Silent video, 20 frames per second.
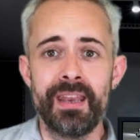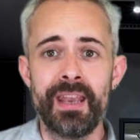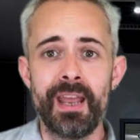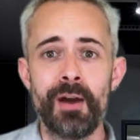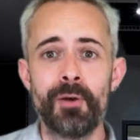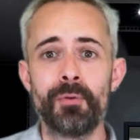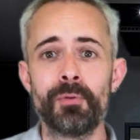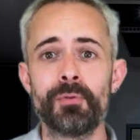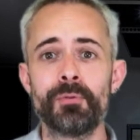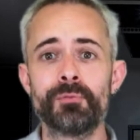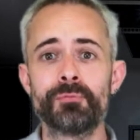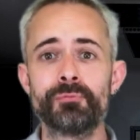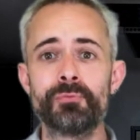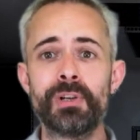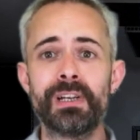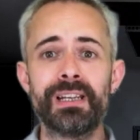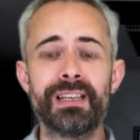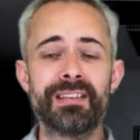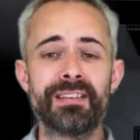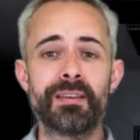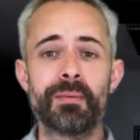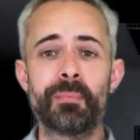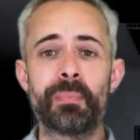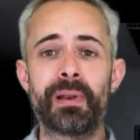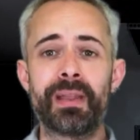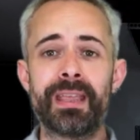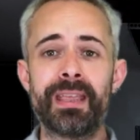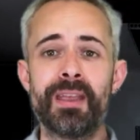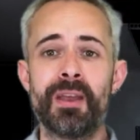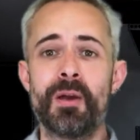Now, really
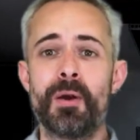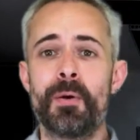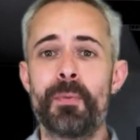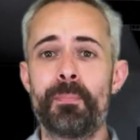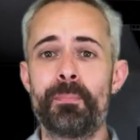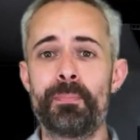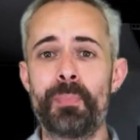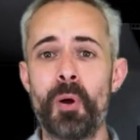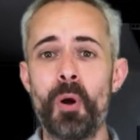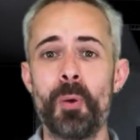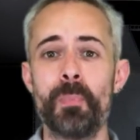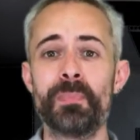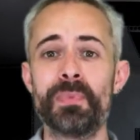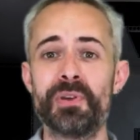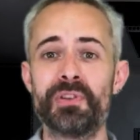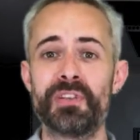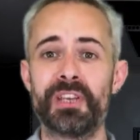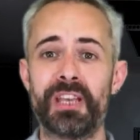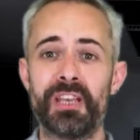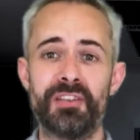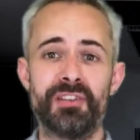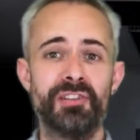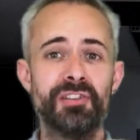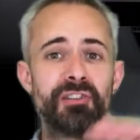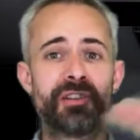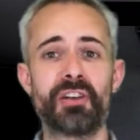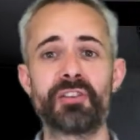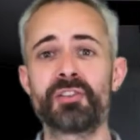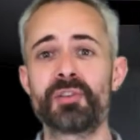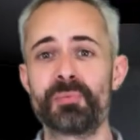simply, pop music is
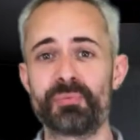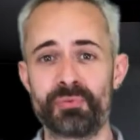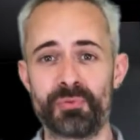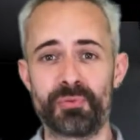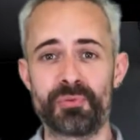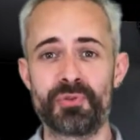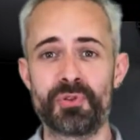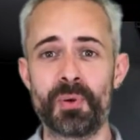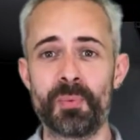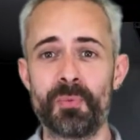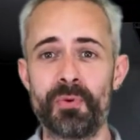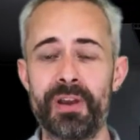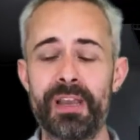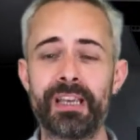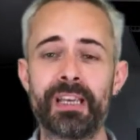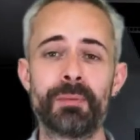such a broad genre,